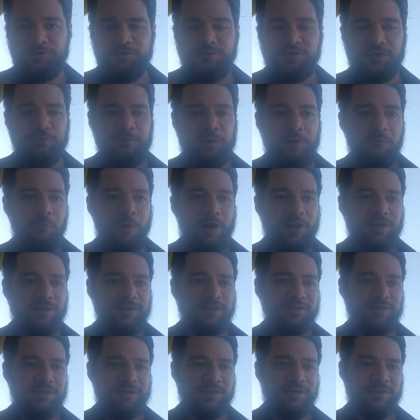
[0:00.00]
Jimmy
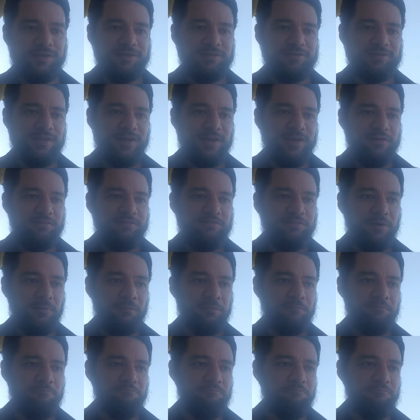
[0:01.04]
Wellington is
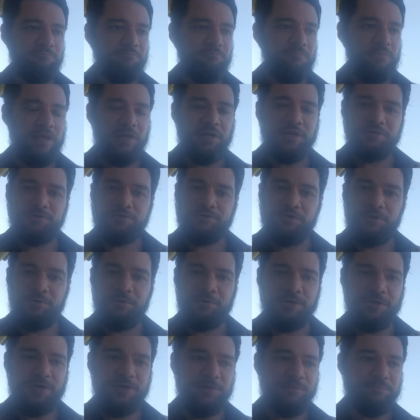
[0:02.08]
from
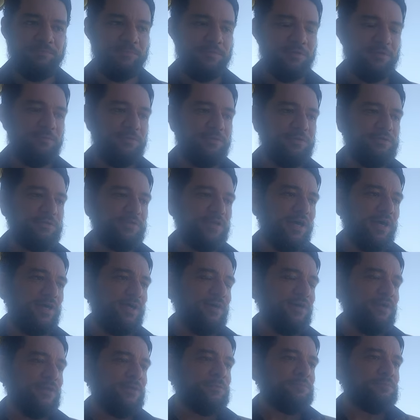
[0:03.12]
Minnesota, we'll
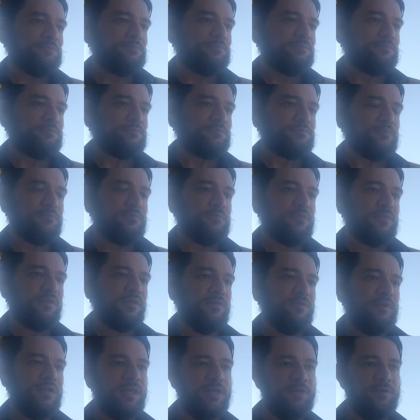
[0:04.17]
say.
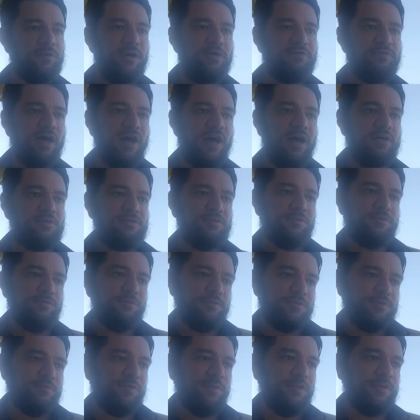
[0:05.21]
But then you have guys who
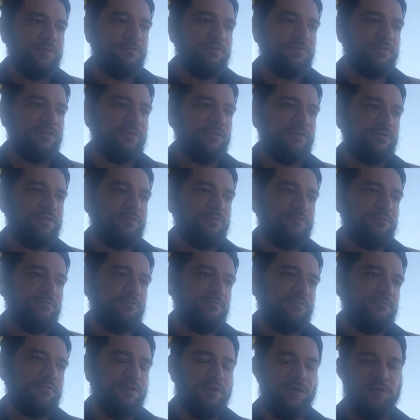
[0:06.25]
will speak with,
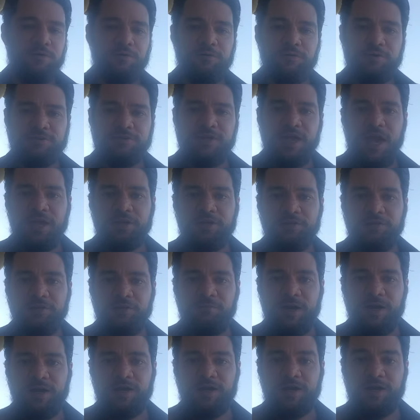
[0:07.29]
you know, a standard
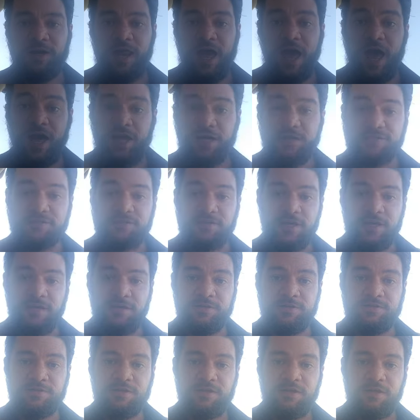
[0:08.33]
American
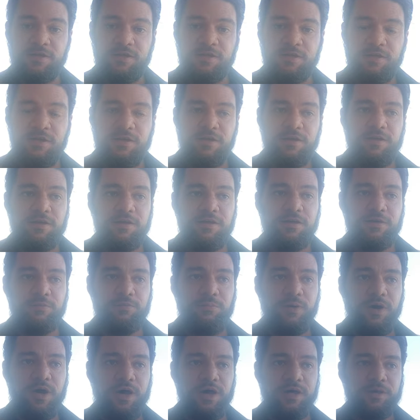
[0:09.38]
accent,
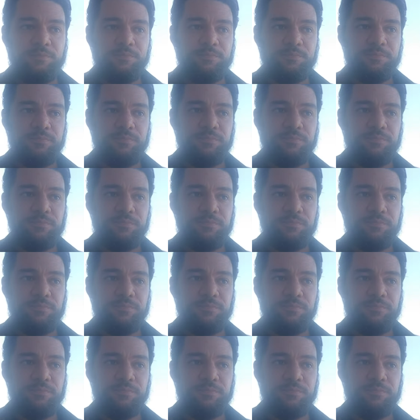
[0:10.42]
but